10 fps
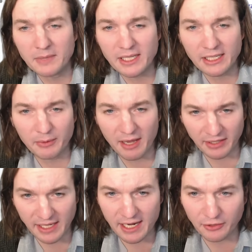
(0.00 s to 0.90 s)
Here we have
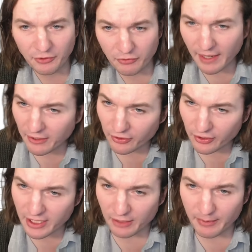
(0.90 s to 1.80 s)
a character vector,
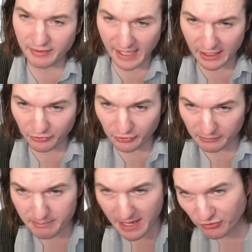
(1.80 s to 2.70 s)
and here we have a character
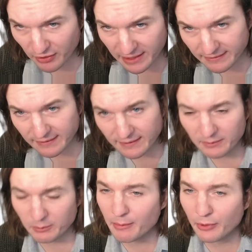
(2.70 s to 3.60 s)
matrix.
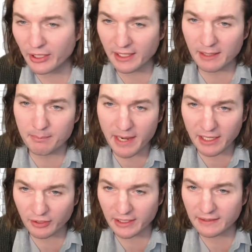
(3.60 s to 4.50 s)
Remembering that a
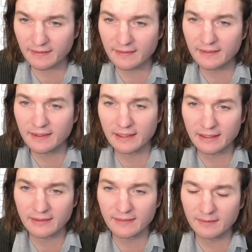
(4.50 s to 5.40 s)
matrix
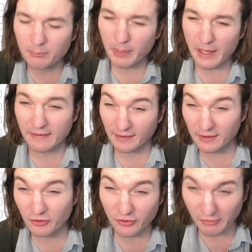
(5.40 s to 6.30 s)
is
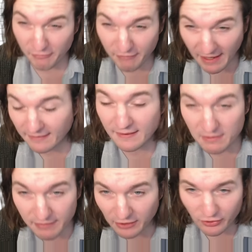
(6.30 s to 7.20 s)
basically just a fancy
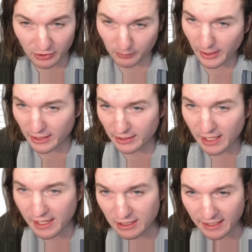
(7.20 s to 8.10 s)
vector
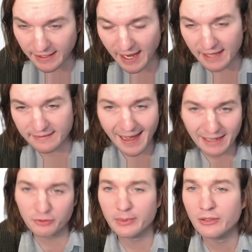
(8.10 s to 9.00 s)
where it has
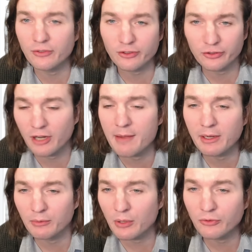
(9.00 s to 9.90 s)
attributes
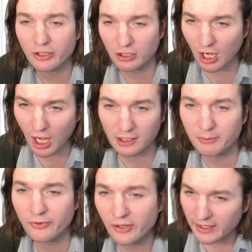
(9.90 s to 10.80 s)
describing rows and
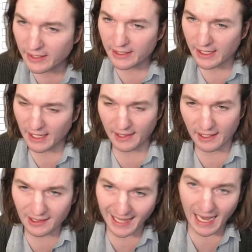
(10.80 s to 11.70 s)
columns, and
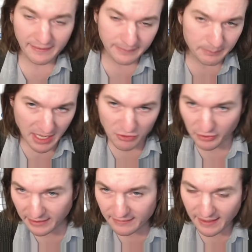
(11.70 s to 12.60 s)
the class
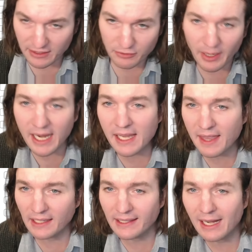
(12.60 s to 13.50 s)
matrix and array
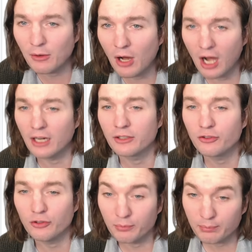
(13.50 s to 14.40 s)
that allow R
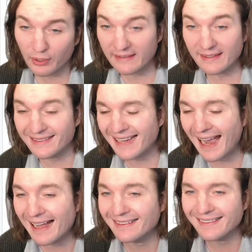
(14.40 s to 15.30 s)
to print it
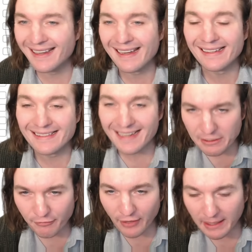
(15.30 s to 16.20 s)
as a
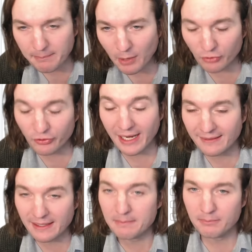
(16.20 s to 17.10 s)
data frame, or sorry,
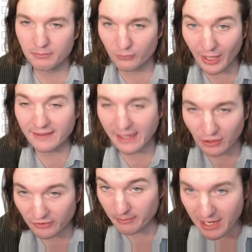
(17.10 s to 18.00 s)
as a
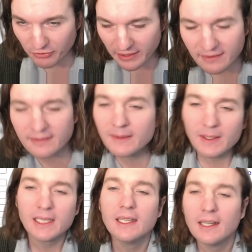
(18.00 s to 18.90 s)
rectangle, as a matrix.
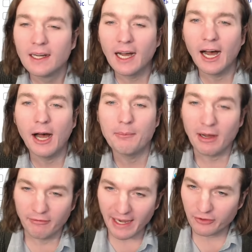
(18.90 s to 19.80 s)

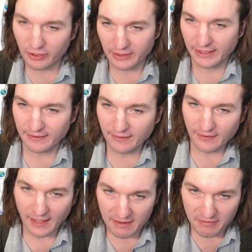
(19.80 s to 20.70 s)
A vector
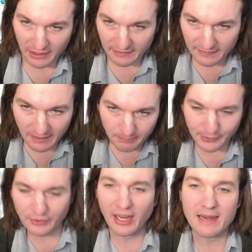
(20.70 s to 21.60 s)
is a very
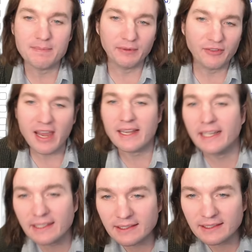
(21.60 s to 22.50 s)
simple type of
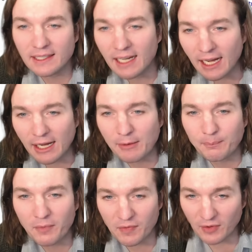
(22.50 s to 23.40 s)
data,
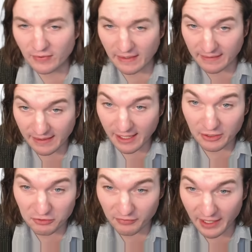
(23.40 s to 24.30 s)
in this case a
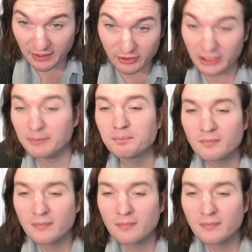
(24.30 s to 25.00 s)
character vector,